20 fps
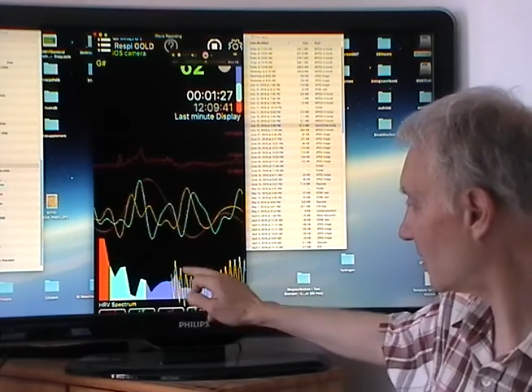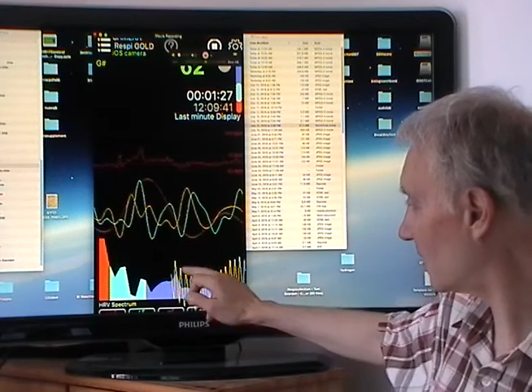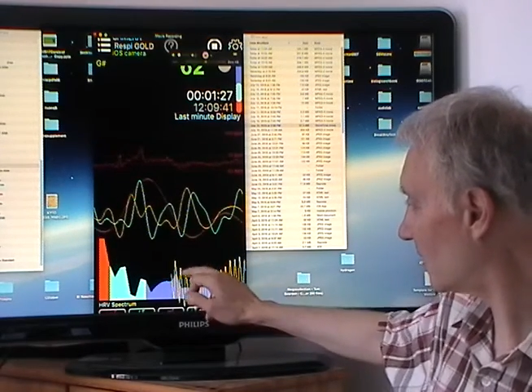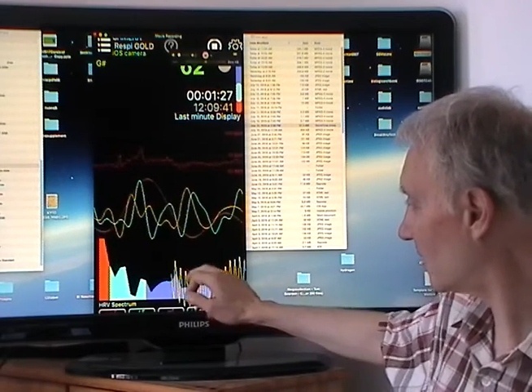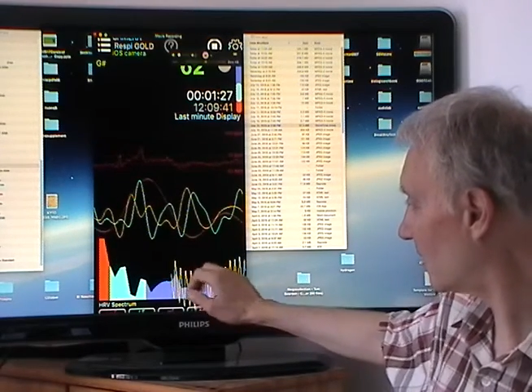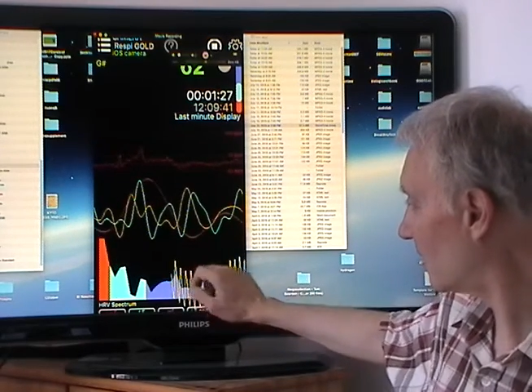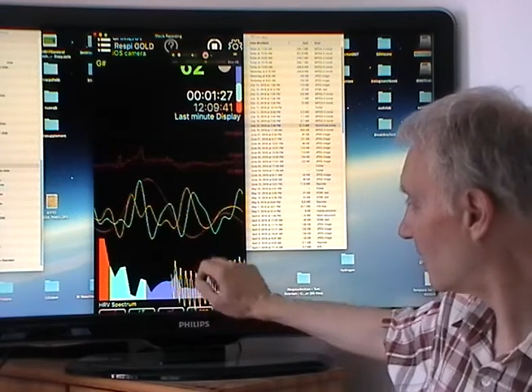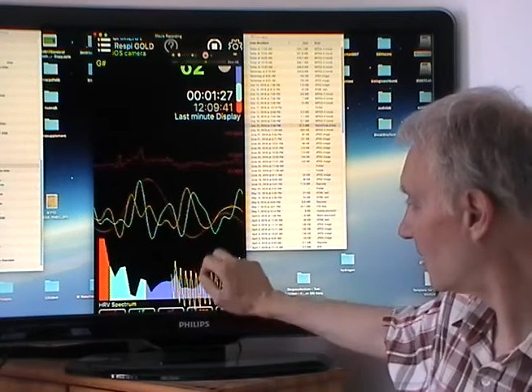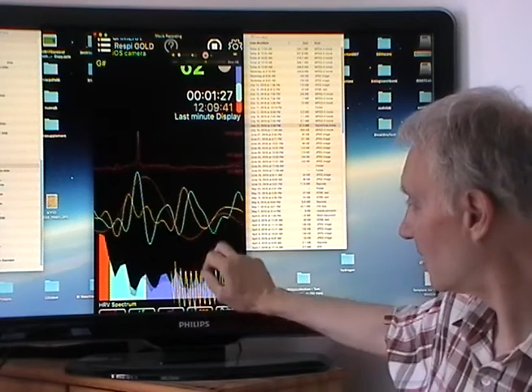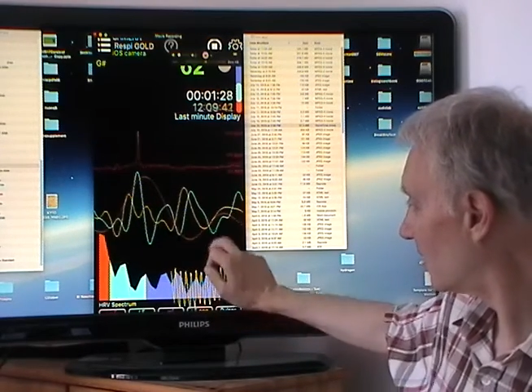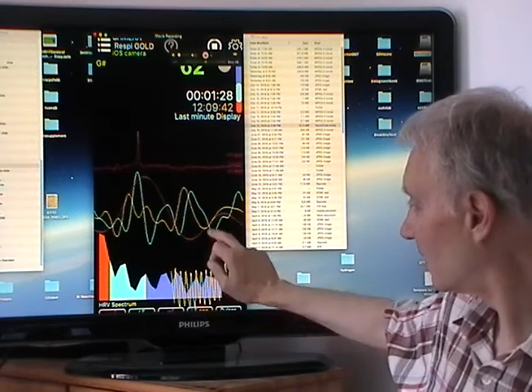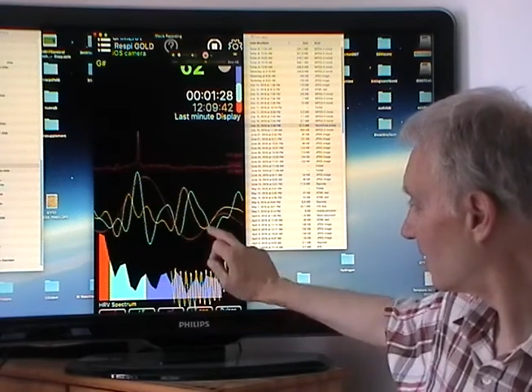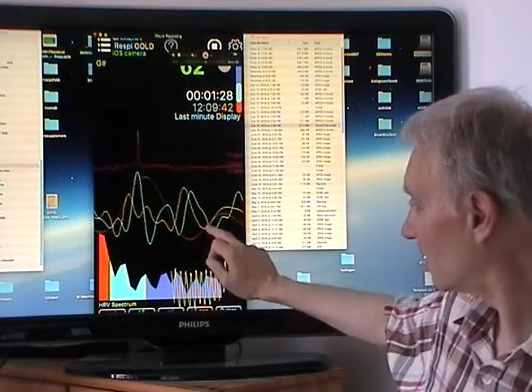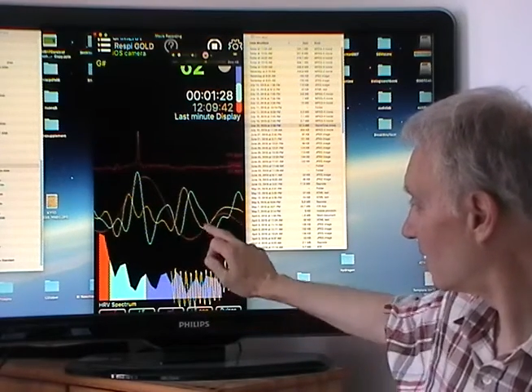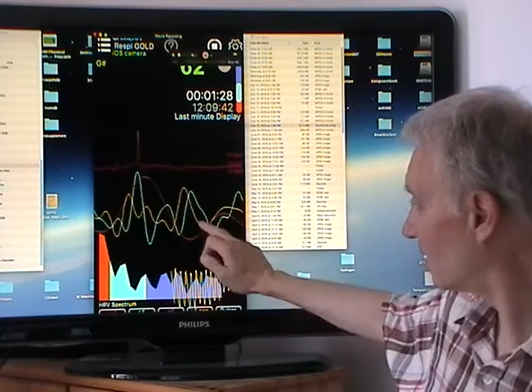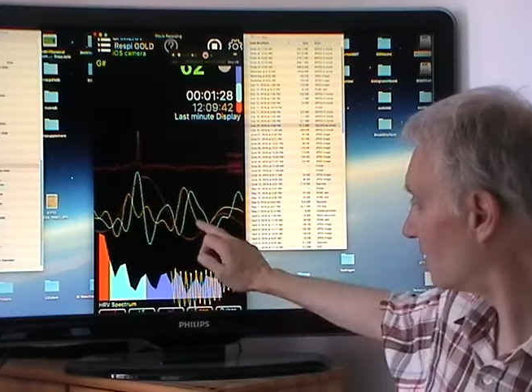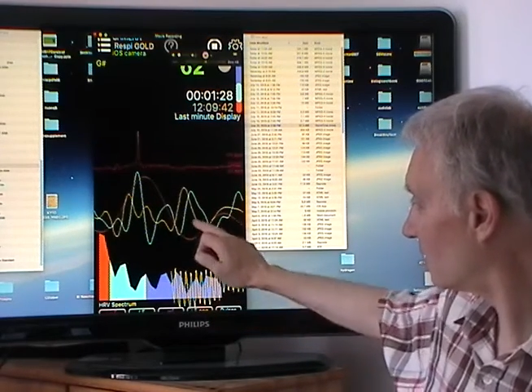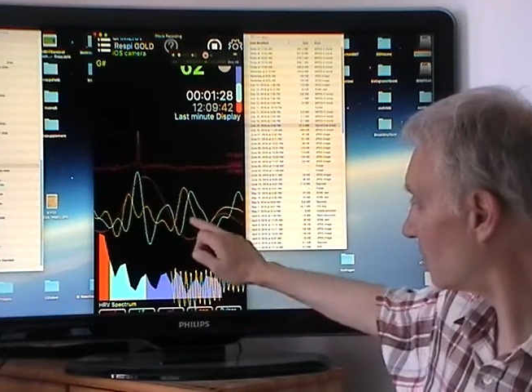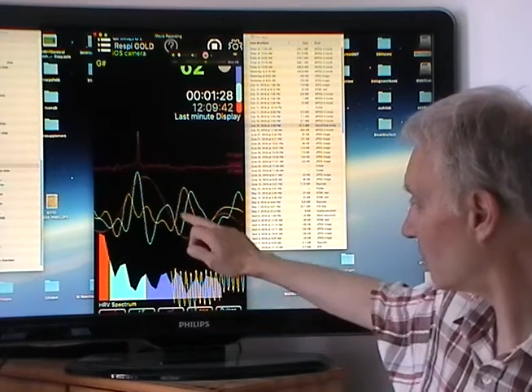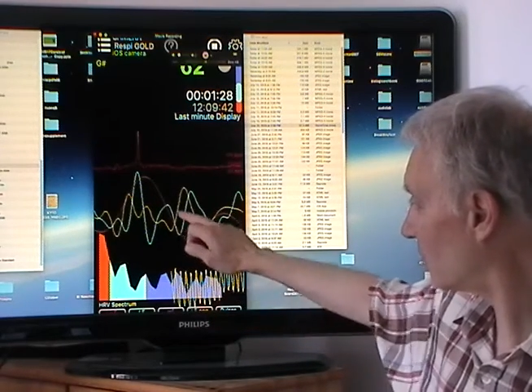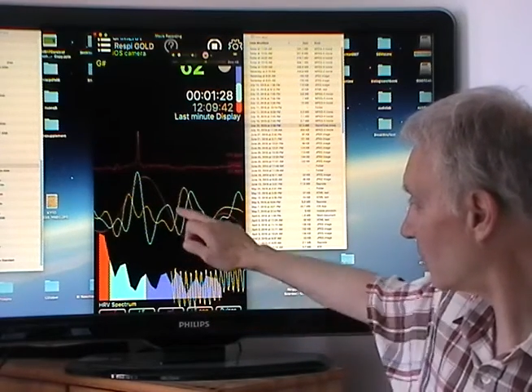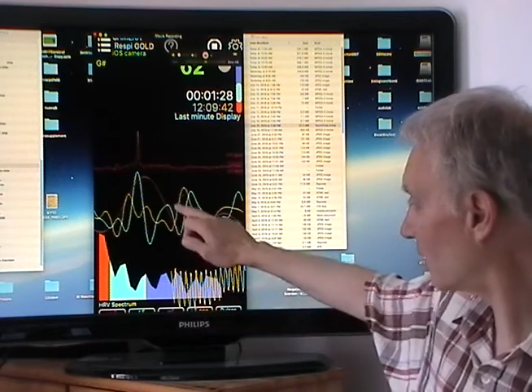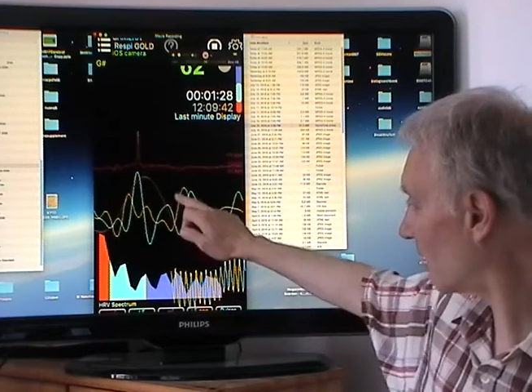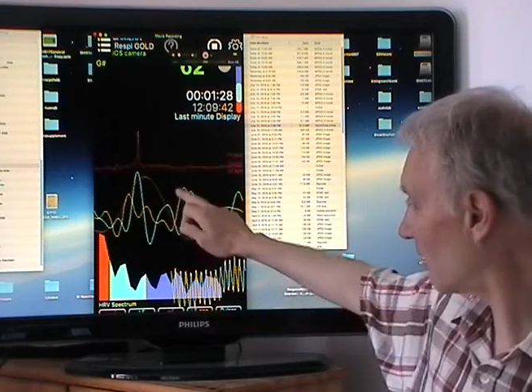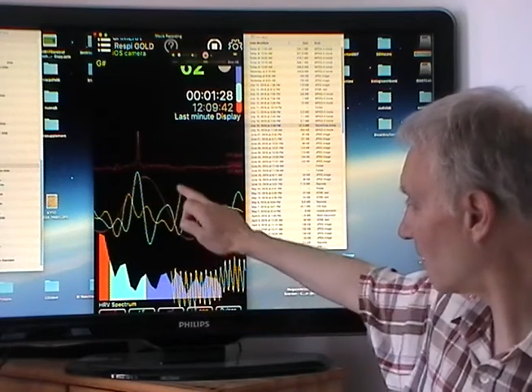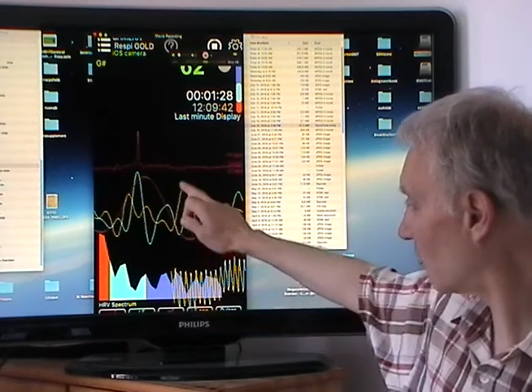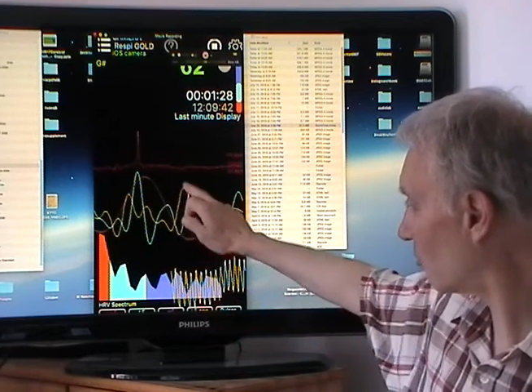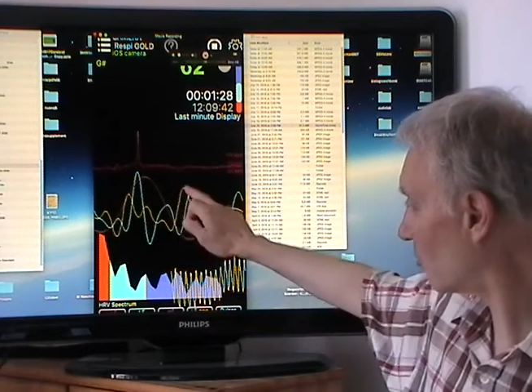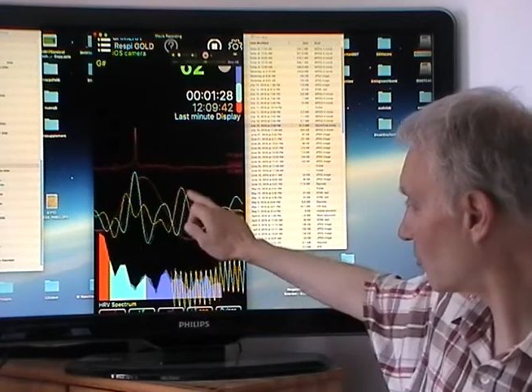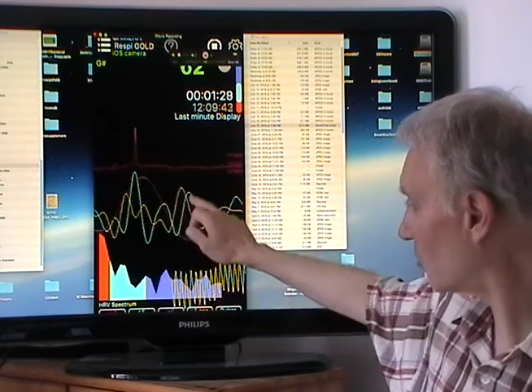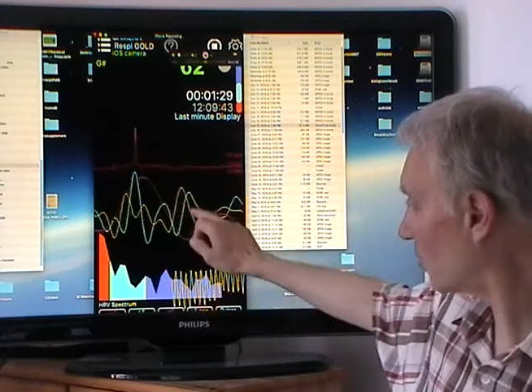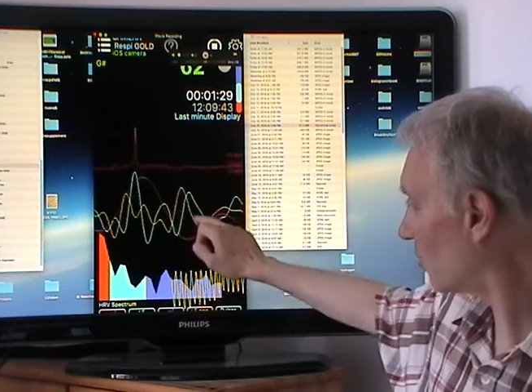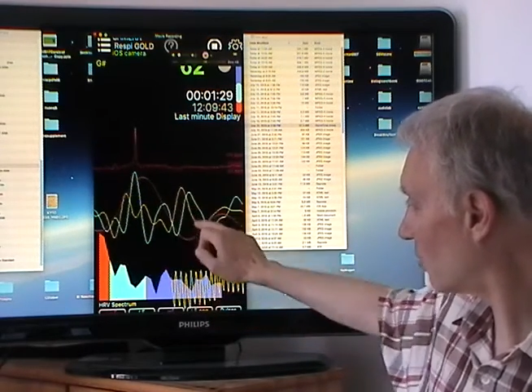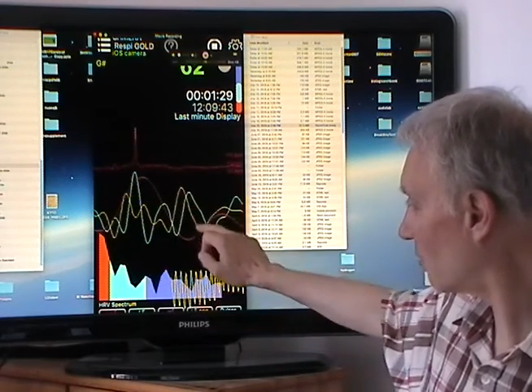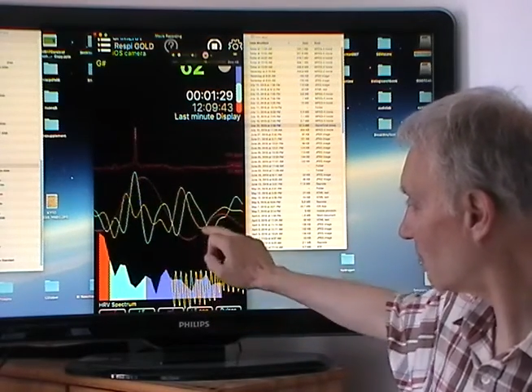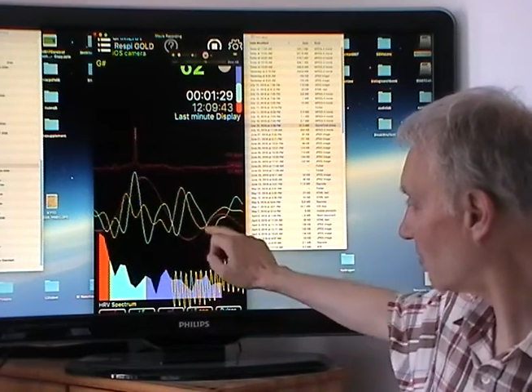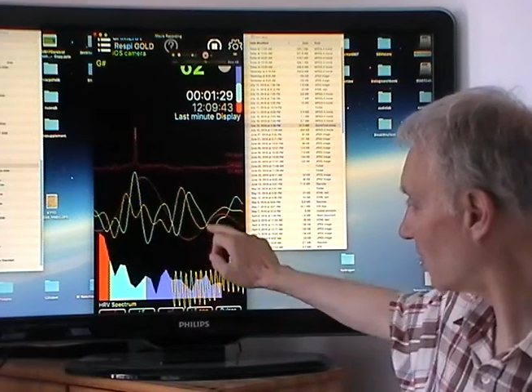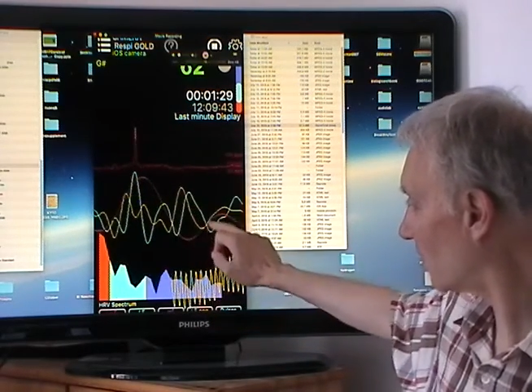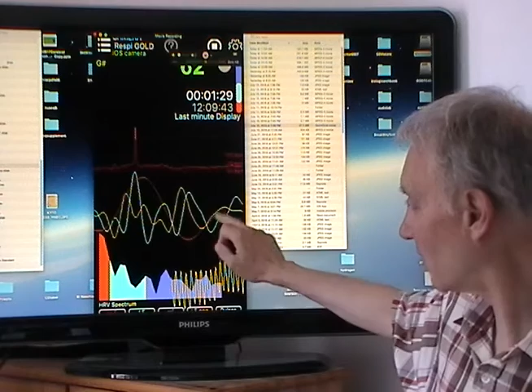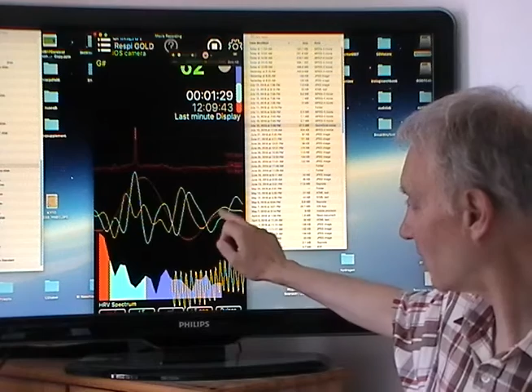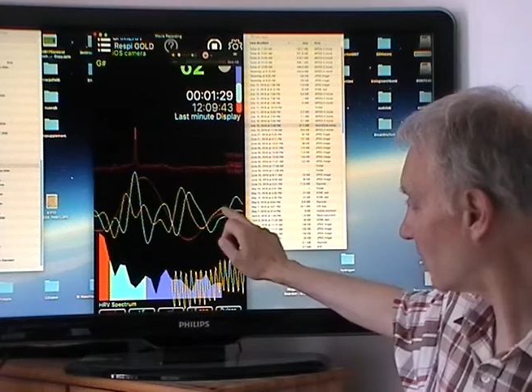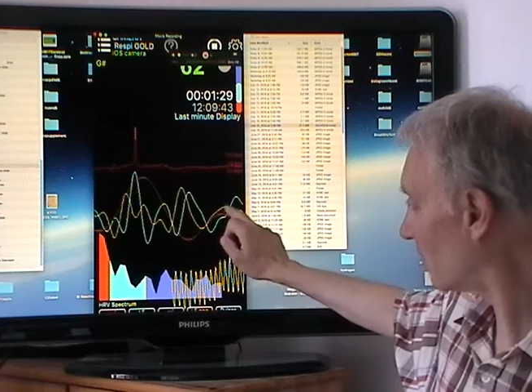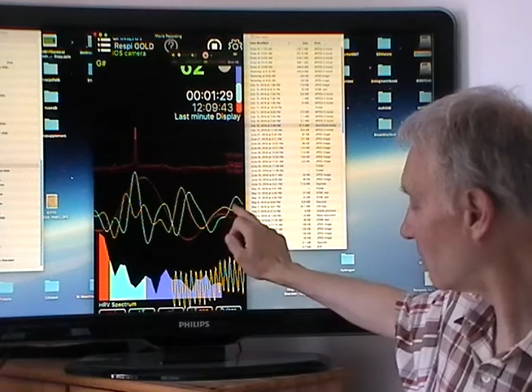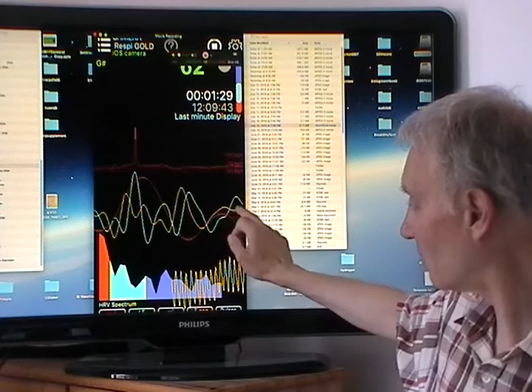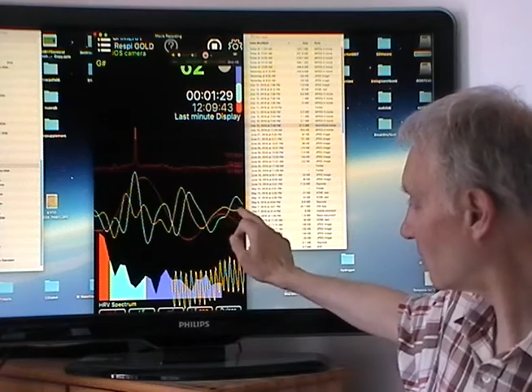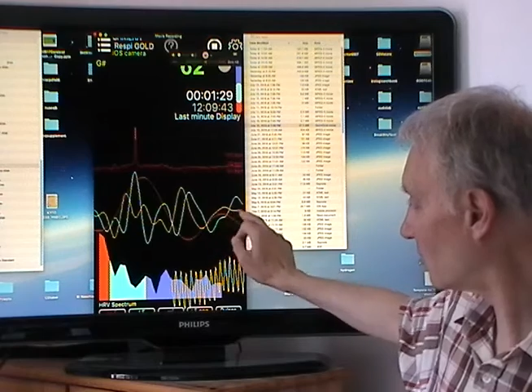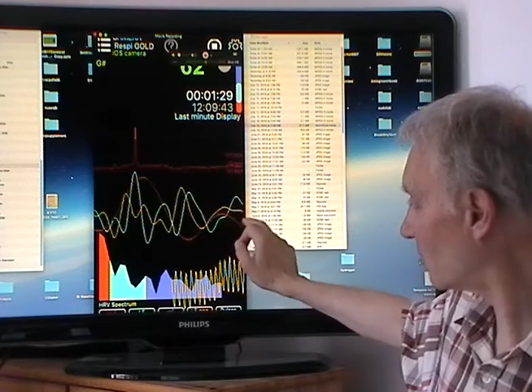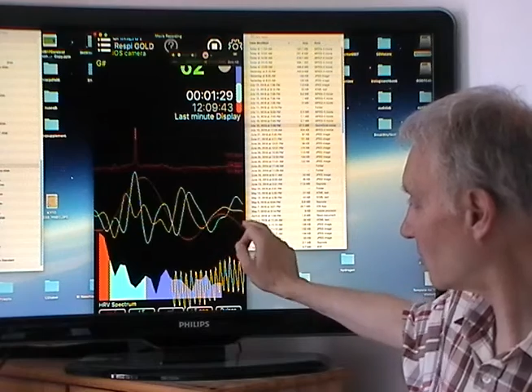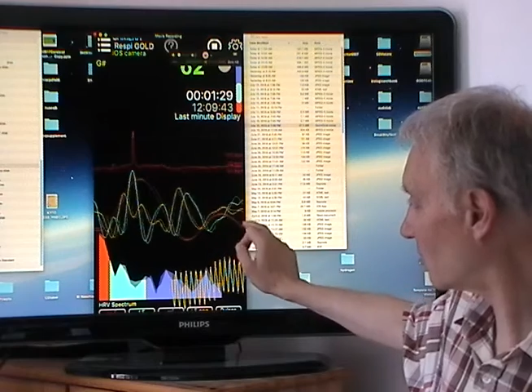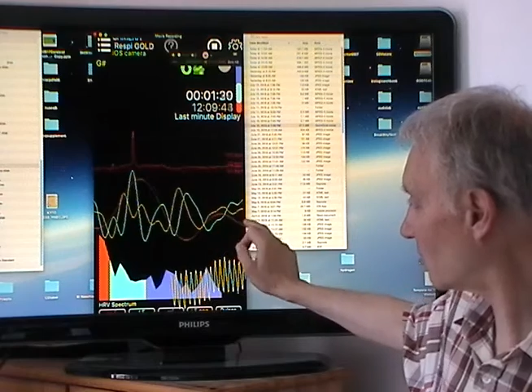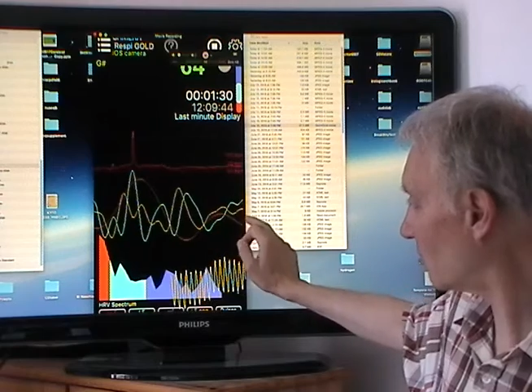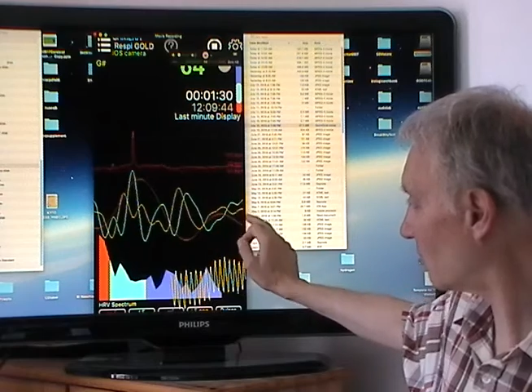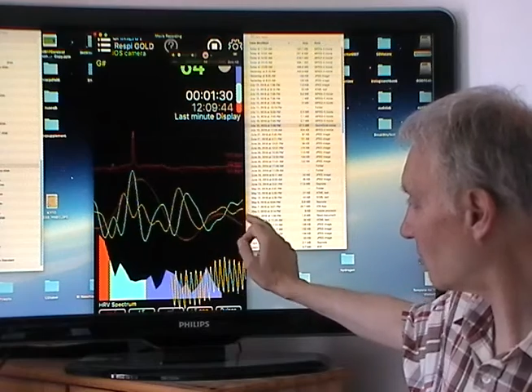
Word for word: here yeah. is the yellow curve here, yeah. which is